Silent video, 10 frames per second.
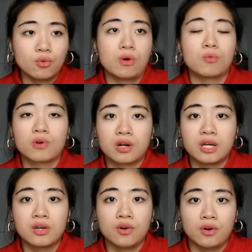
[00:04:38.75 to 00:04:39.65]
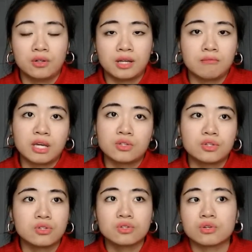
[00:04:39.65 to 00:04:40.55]
you are working on that
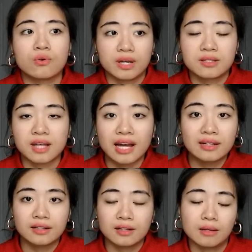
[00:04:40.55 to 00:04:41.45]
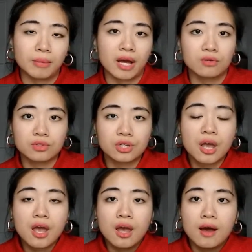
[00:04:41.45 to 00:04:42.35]
makes you so excited about?